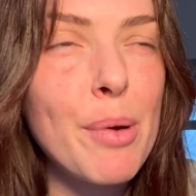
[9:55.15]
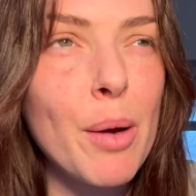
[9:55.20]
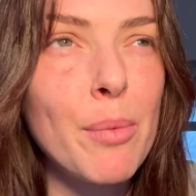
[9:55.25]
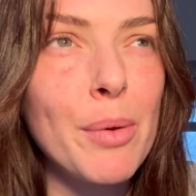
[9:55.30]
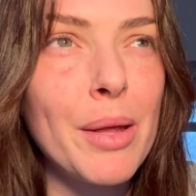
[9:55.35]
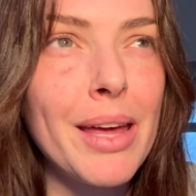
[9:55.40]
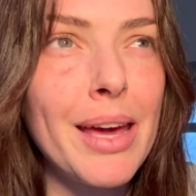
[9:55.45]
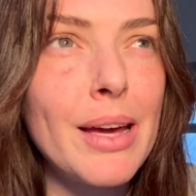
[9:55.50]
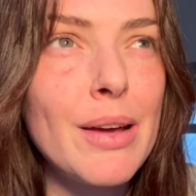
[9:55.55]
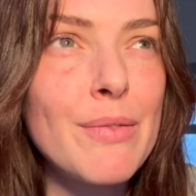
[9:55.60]

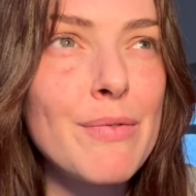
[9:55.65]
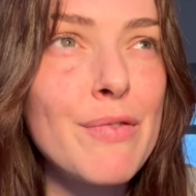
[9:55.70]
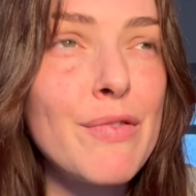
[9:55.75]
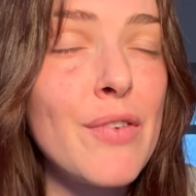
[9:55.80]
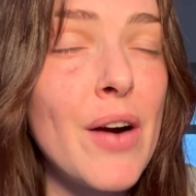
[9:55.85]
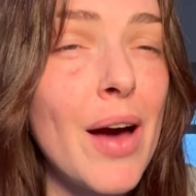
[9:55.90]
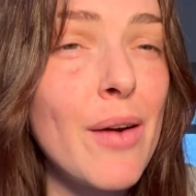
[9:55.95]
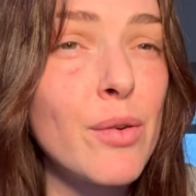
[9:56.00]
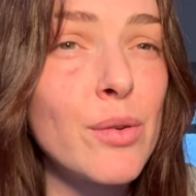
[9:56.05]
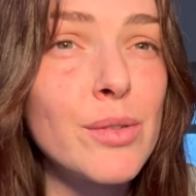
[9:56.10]
probably
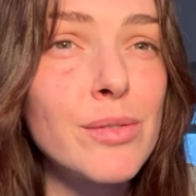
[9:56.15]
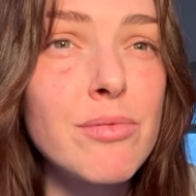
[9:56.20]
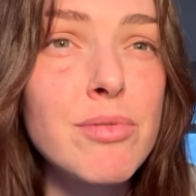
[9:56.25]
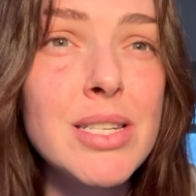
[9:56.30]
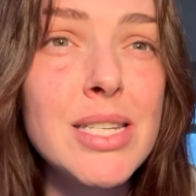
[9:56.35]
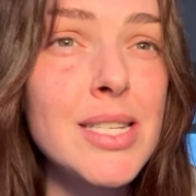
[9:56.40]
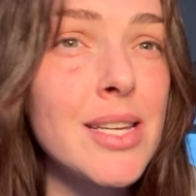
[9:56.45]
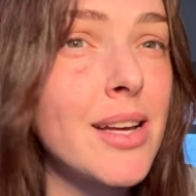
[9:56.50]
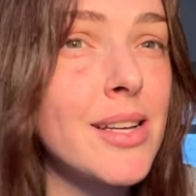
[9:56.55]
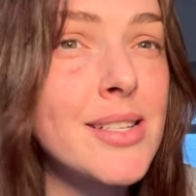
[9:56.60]
5 or
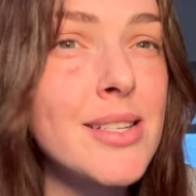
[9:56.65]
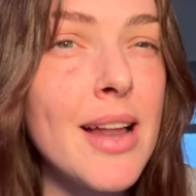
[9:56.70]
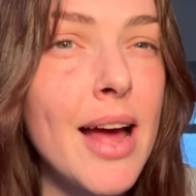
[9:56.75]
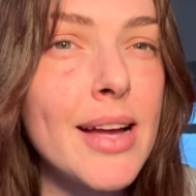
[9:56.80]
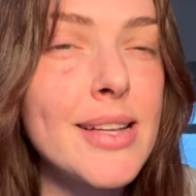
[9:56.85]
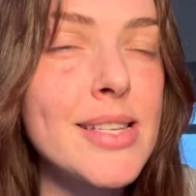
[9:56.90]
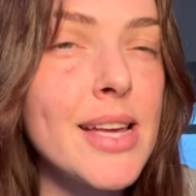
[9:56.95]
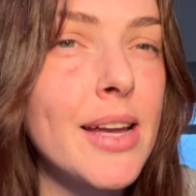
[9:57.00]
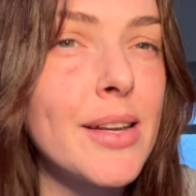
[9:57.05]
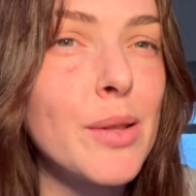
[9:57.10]
6
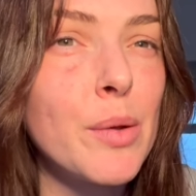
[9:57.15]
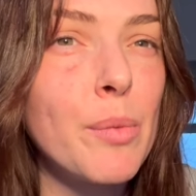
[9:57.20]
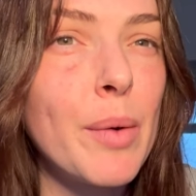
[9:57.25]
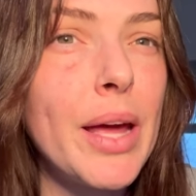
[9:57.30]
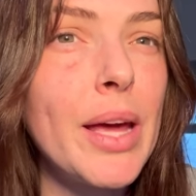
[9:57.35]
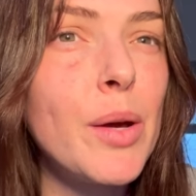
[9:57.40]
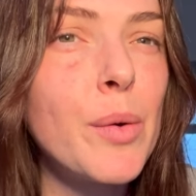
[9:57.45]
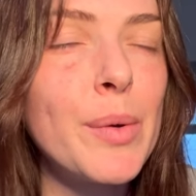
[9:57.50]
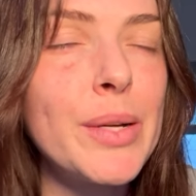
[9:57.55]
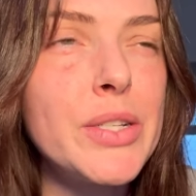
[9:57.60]
nights out of the
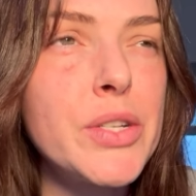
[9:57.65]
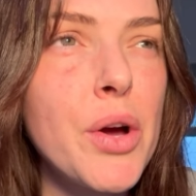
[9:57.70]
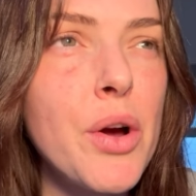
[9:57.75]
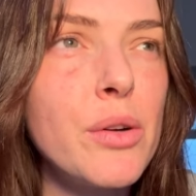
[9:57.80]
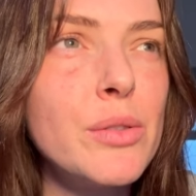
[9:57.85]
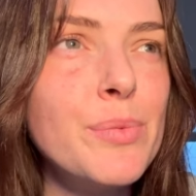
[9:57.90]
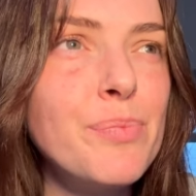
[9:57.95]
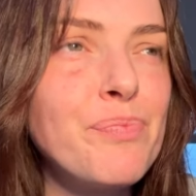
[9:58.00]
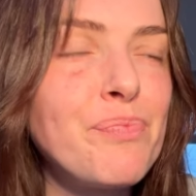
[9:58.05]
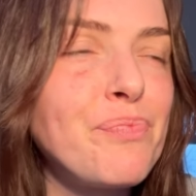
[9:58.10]
week. We
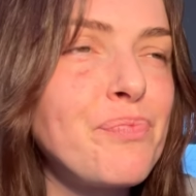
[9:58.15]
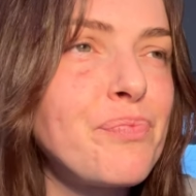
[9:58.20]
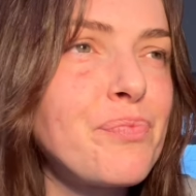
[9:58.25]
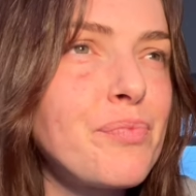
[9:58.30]
don't.